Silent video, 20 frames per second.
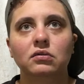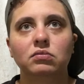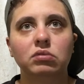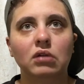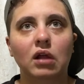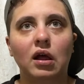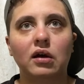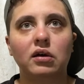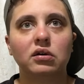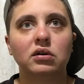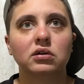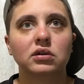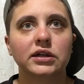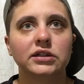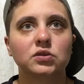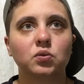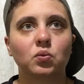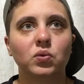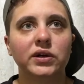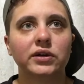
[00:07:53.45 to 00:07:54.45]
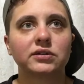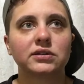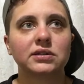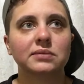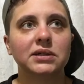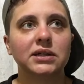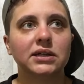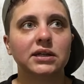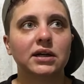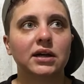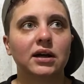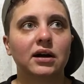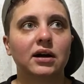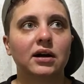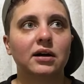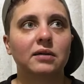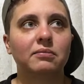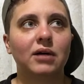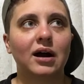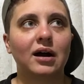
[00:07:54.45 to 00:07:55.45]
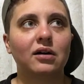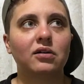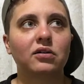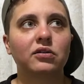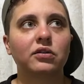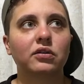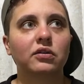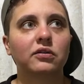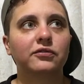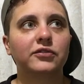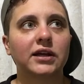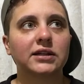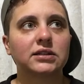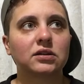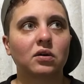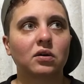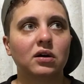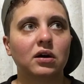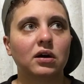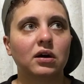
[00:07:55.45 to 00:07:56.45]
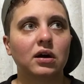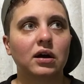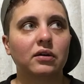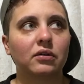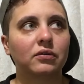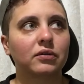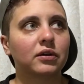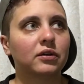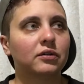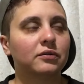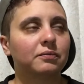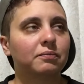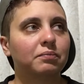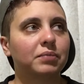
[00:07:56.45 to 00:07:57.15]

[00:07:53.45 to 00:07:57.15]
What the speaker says: ugh, it's weird to me. I don't know if that's, I don't know.